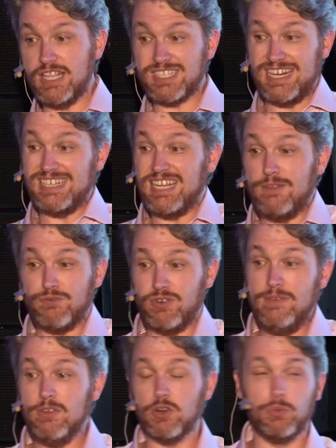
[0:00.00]
it's going to take
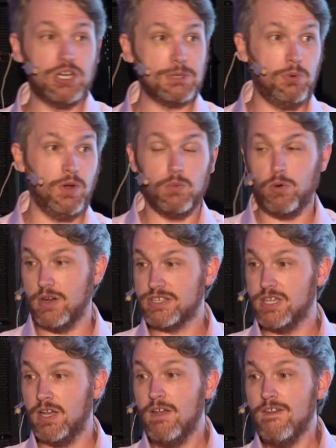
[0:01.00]
forever to reach a point where it's
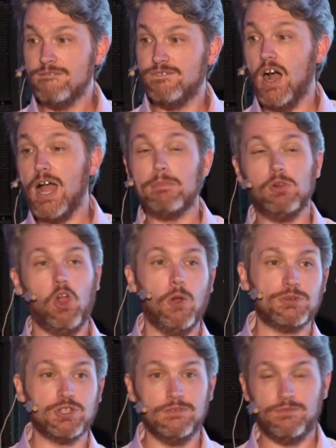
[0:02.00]
a viable
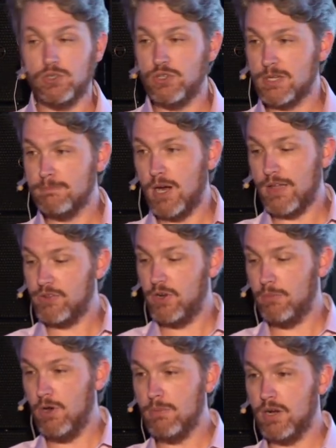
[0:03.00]
option for using Python on
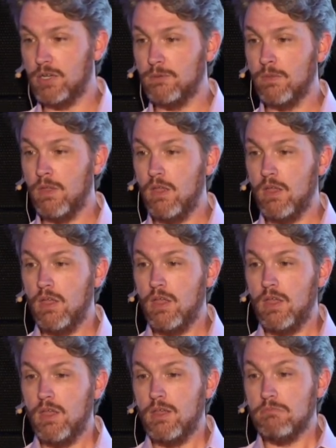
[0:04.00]
mobile
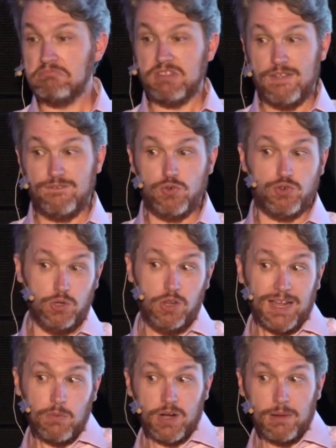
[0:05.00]
if you do
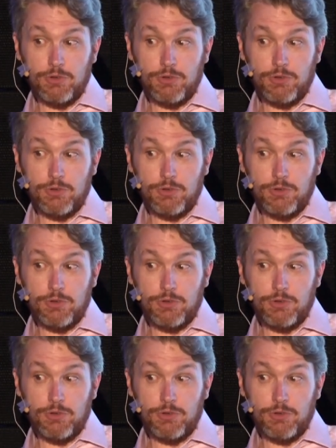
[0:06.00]
like what I'm